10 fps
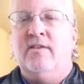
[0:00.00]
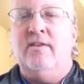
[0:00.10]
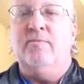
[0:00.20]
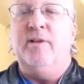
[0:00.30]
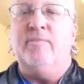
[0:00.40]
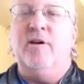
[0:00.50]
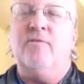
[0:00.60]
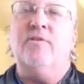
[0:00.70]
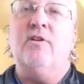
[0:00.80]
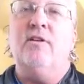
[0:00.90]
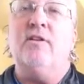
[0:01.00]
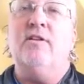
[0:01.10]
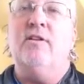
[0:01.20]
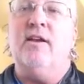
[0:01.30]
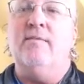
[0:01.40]
these will become
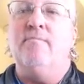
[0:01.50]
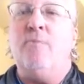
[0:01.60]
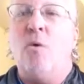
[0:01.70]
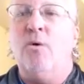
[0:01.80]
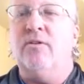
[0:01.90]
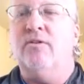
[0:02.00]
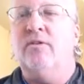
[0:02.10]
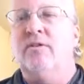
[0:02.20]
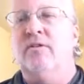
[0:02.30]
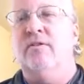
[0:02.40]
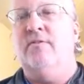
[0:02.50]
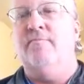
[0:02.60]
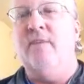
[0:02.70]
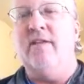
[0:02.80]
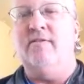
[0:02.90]
critically important
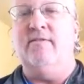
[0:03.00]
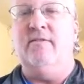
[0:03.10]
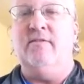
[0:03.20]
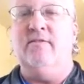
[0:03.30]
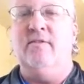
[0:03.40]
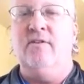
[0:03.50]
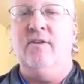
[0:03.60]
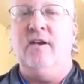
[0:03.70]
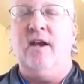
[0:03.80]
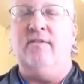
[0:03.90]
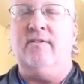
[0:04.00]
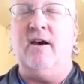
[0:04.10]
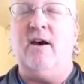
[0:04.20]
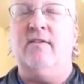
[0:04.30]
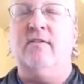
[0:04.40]
messages as
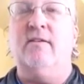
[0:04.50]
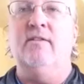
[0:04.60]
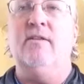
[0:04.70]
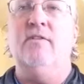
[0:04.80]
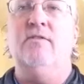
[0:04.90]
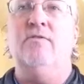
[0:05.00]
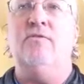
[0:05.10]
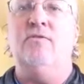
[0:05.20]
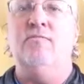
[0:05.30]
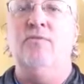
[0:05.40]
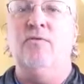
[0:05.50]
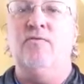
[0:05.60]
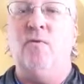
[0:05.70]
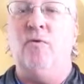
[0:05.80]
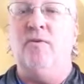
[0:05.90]
God continues to move
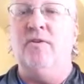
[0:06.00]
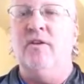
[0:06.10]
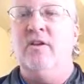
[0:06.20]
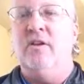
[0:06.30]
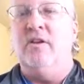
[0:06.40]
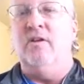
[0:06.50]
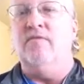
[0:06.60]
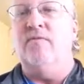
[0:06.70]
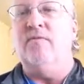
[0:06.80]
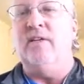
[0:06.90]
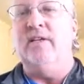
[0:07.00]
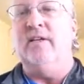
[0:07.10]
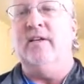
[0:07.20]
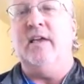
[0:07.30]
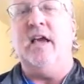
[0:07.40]
forward in
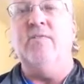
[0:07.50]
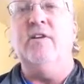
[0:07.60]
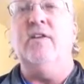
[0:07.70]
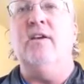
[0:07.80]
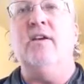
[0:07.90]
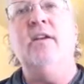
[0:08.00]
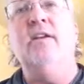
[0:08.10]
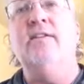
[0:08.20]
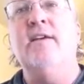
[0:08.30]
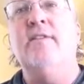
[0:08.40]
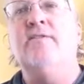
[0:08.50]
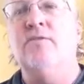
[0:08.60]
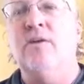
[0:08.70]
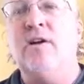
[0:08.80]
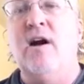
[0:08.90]
fulfilling everything he intends
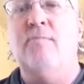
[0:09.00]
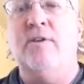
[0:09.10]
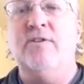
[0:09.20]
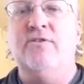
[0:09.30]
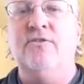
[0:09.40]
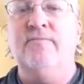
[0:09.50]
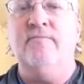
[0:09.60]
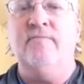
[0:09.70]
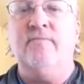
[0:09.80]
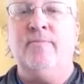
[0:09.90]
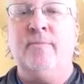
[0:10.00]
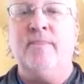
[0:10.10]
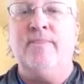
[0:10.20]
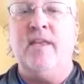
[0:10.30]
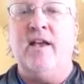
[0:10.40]
to accomplish.
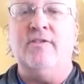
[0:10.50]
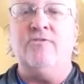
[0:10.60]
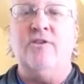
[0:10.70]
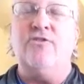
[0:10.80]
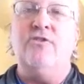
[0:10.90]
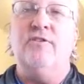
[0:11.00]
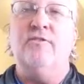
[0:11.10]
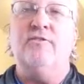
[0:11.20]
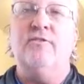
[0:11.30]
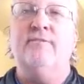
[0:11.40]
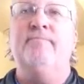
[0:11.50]
As Christians,